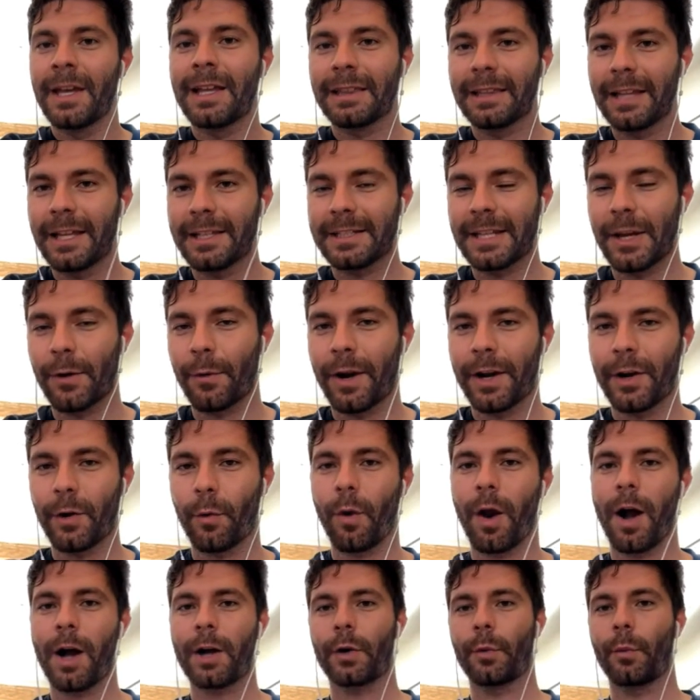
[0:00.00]
Let's get ready to
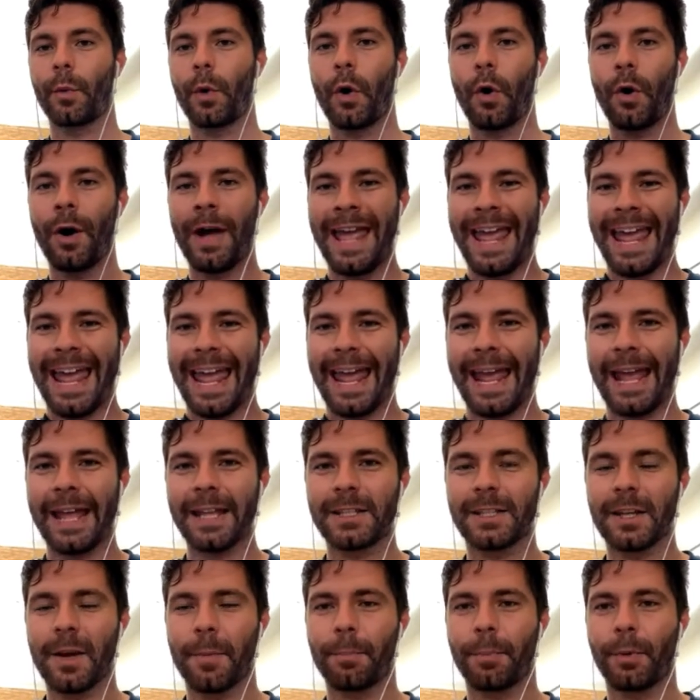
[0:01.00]
rock and roll.
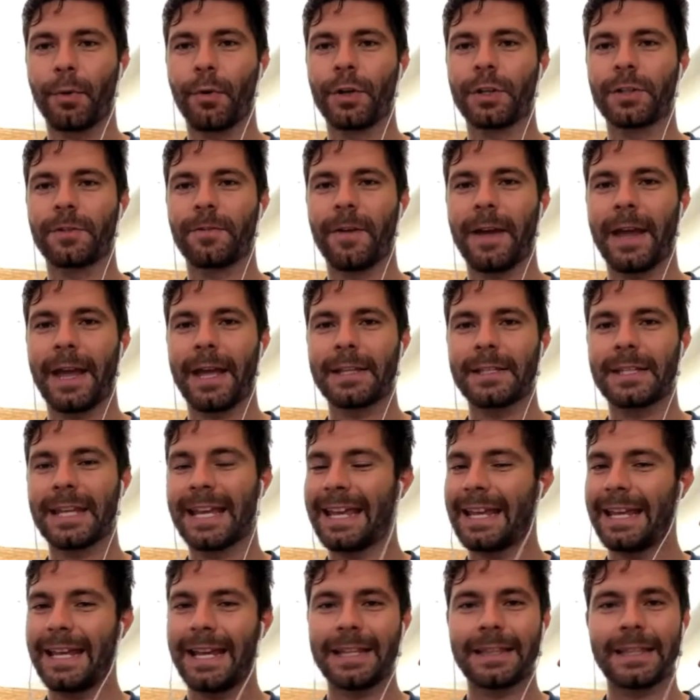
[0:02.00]
Hands up, Bruins fans.
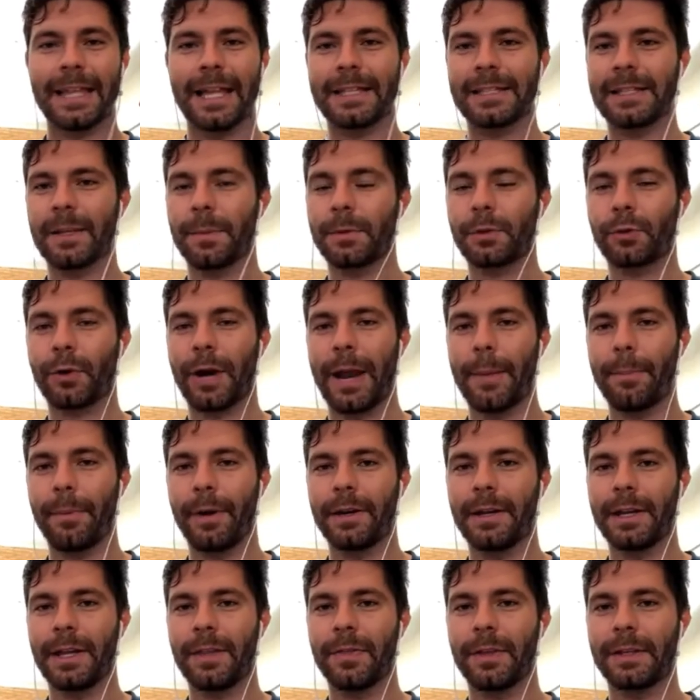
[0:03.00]
Hit that subscribe
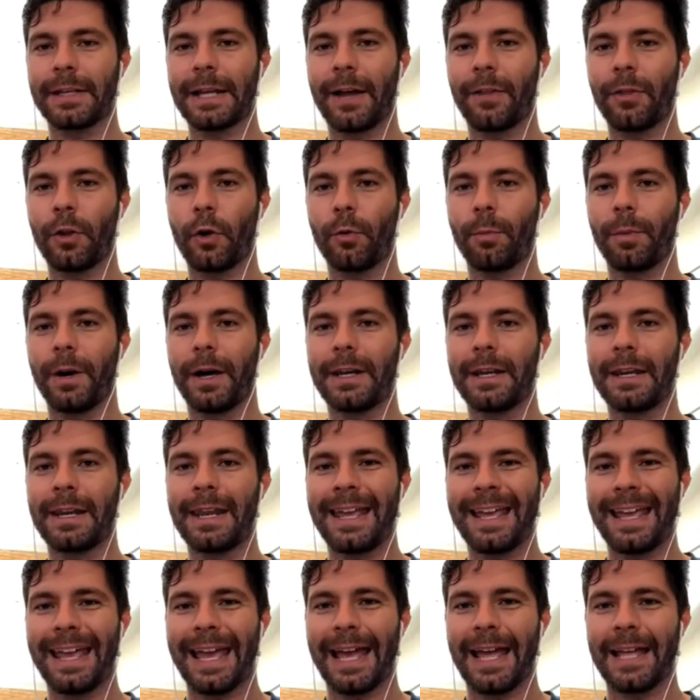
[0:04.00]
button. Hit the download button.
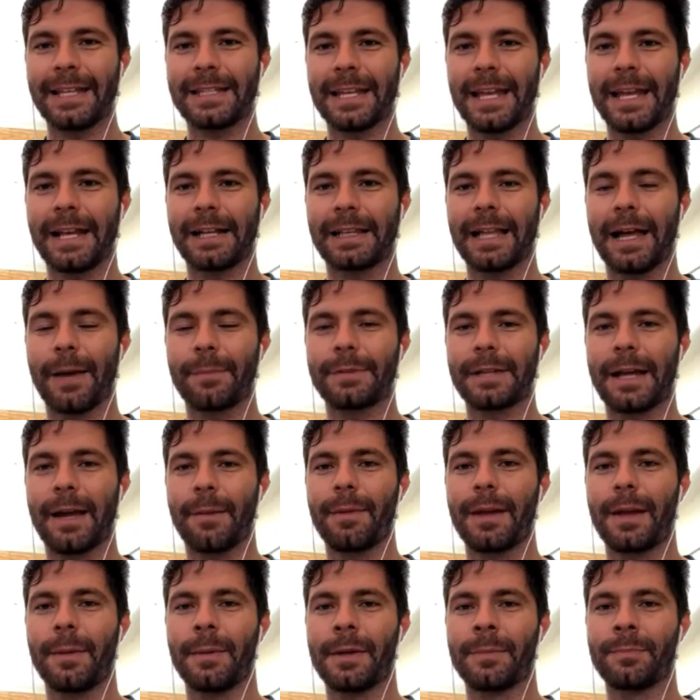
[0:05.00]
And it's a clap time,
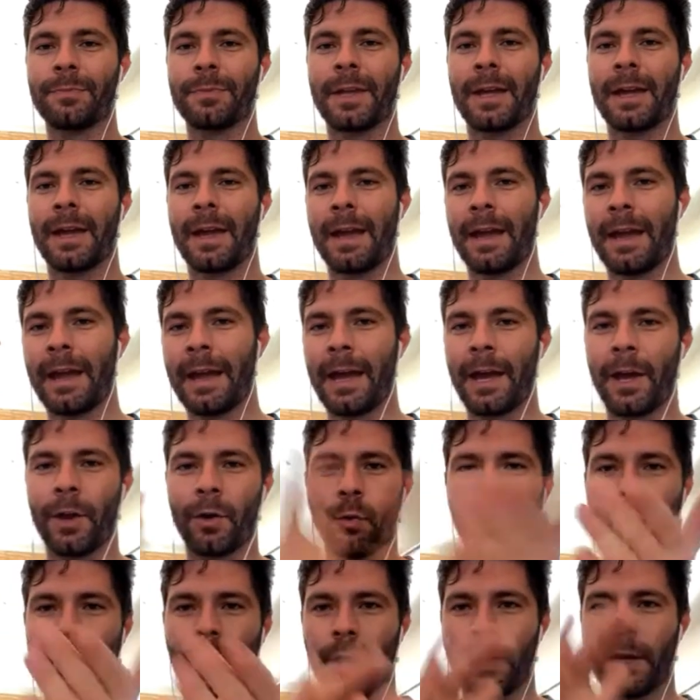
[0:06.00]
baby.
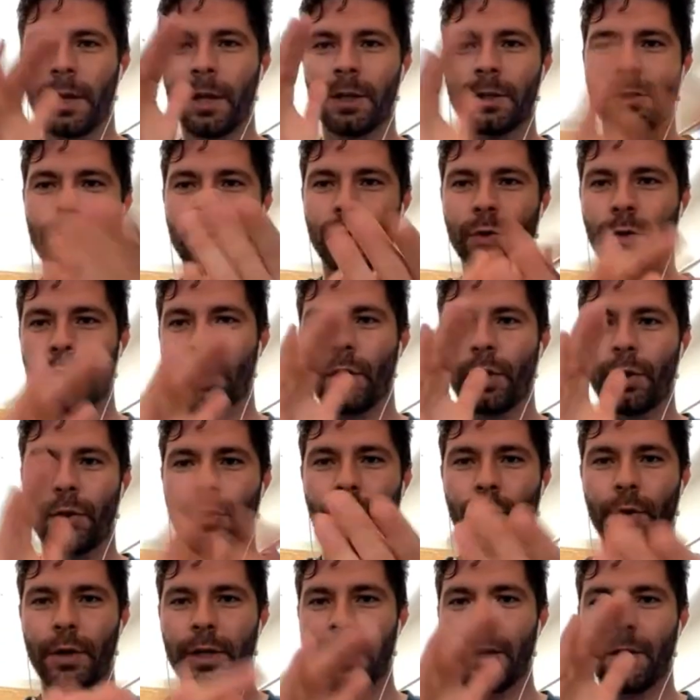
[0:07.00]
And 1, 2,
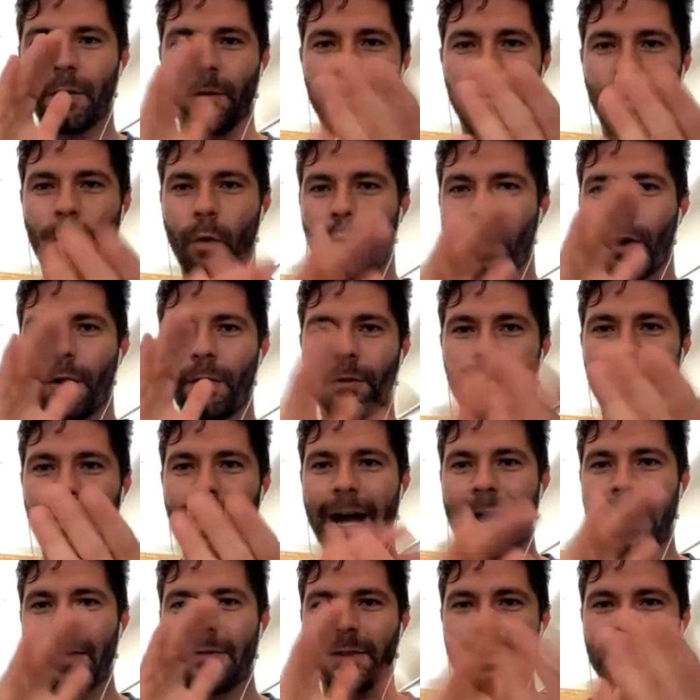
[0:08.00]
3, 4,
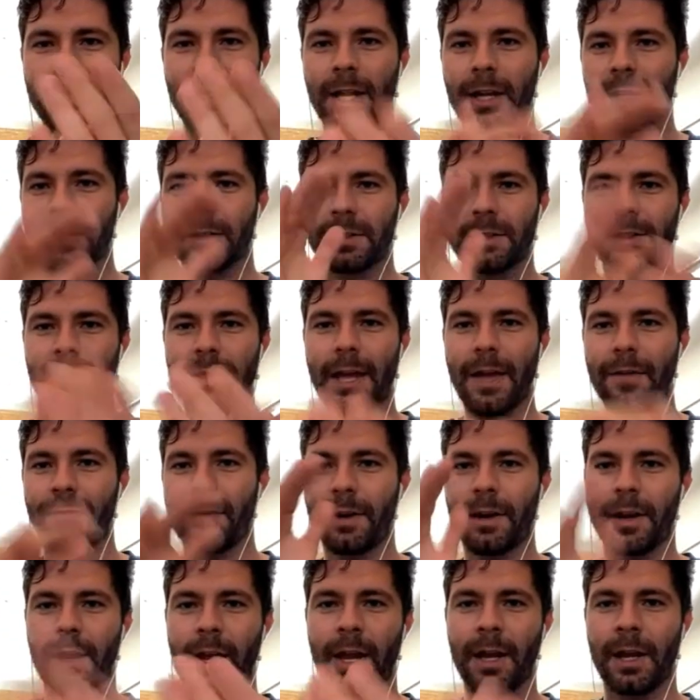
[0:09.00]
5, 6, 7,
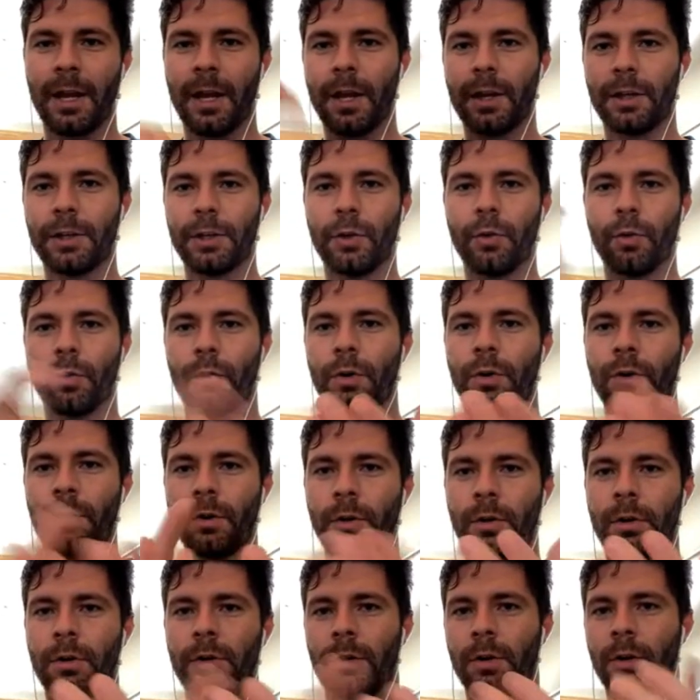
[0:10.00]
8.
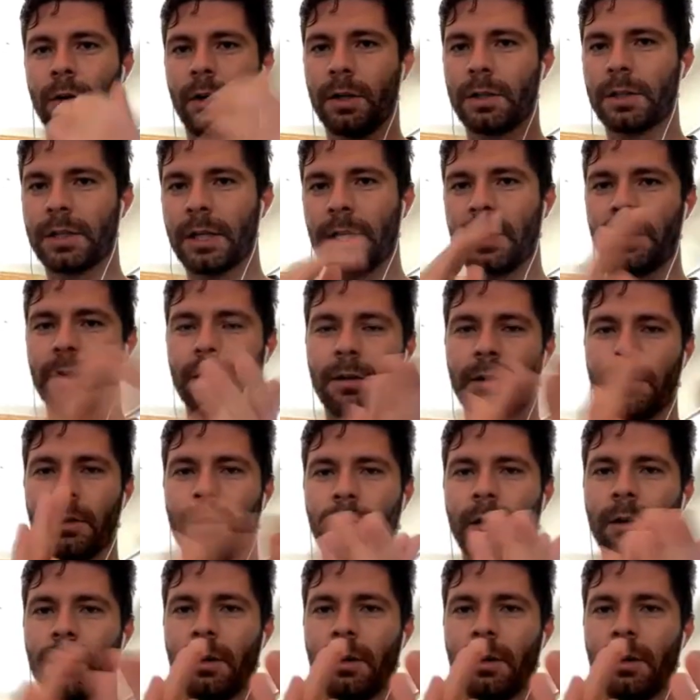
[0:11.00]
UCLA.